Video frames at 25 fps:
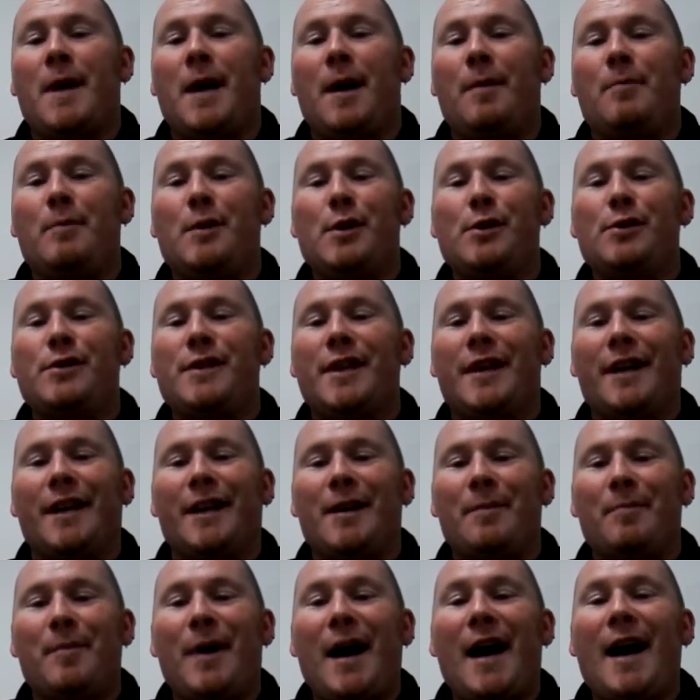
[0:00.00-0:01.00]
amusing
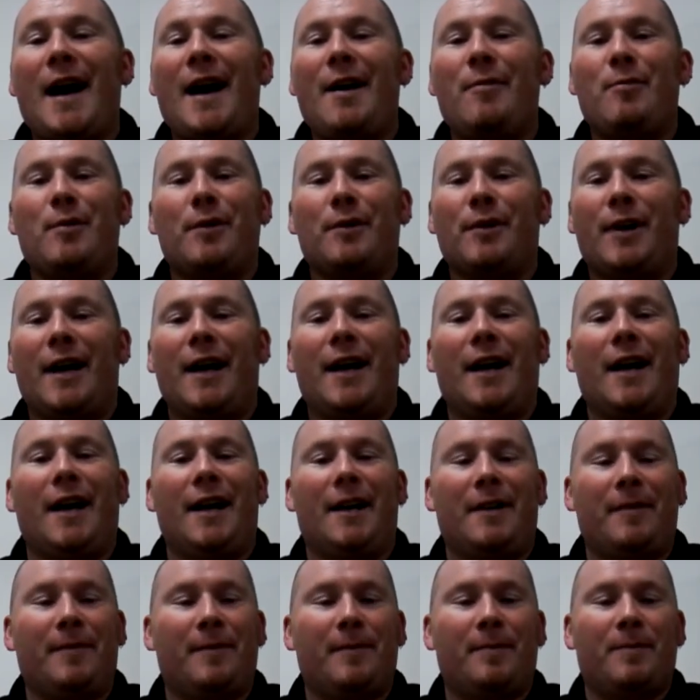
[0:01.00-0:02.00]
in a bar will